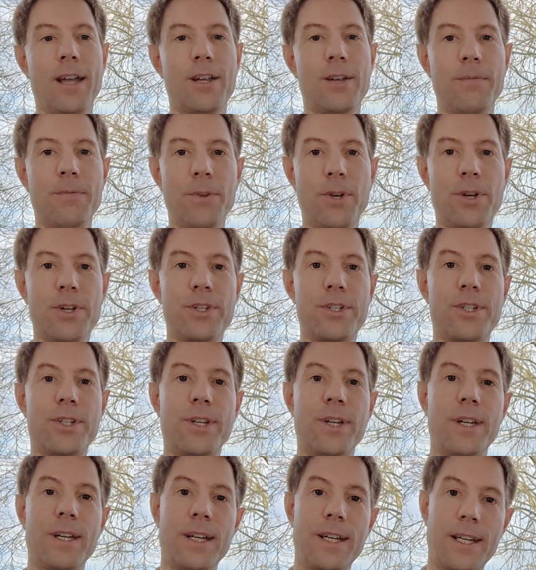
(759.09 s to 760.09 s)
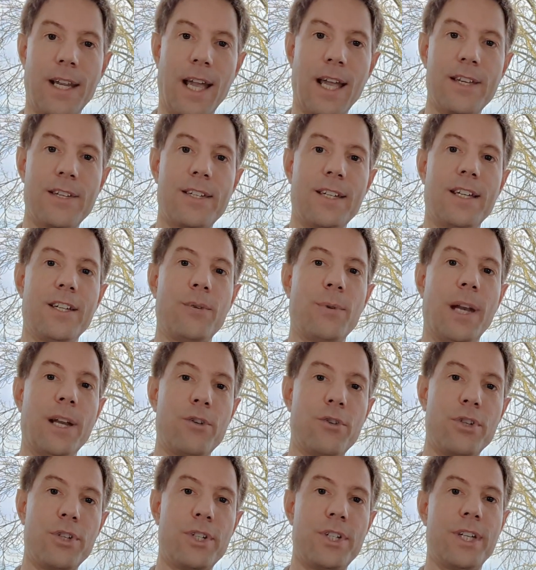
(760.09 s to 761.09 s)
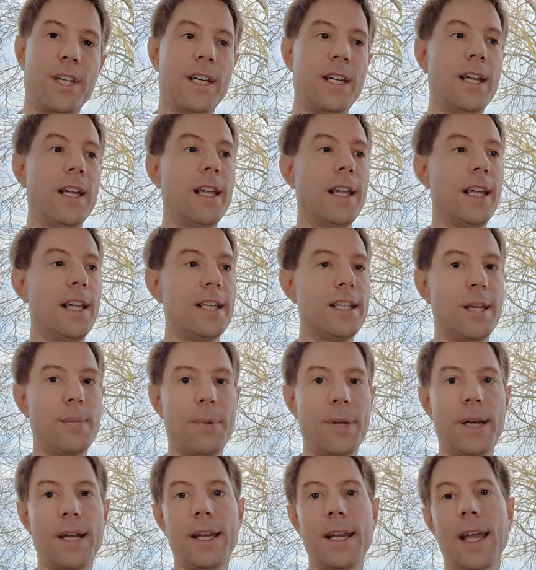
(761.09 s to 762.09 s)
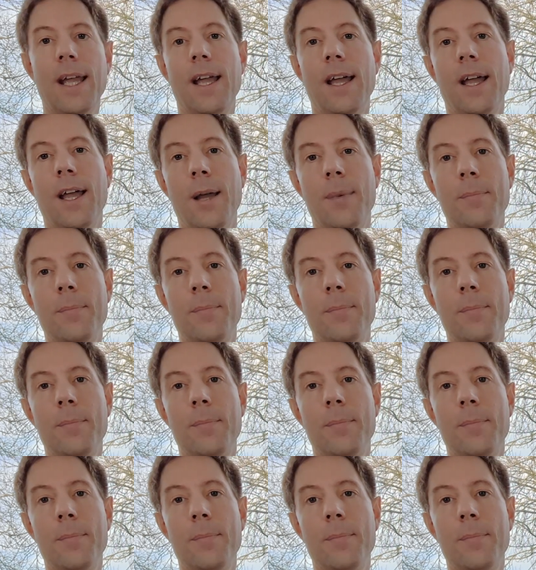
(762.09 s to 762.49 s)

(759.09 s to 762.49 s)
converts gas into electricity, it typically